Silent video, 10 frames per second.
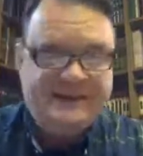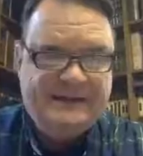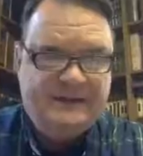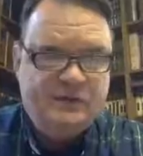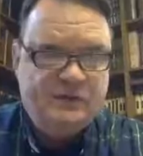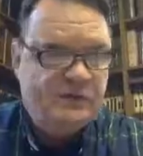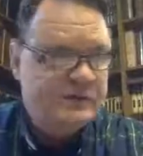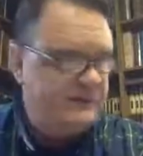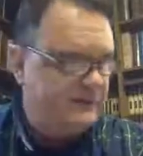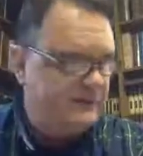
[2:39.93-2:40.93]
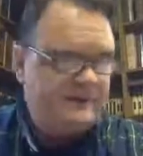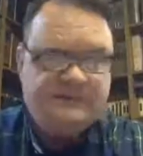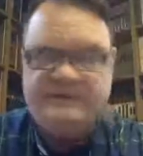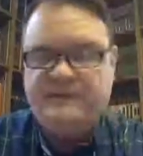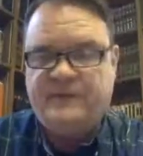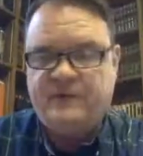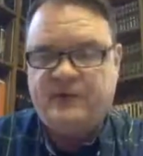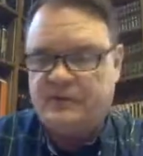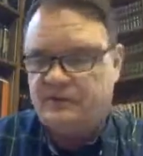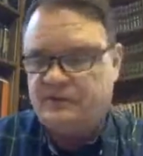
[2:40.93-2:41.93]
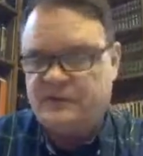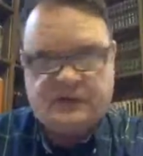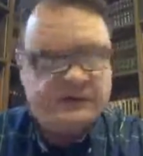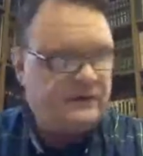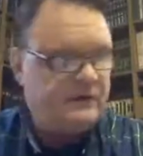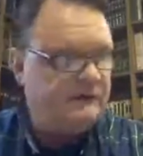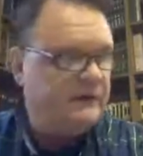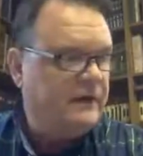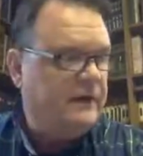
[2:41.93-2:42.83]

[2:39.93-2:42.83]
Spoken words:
The two witnesses. Very interesting stuff.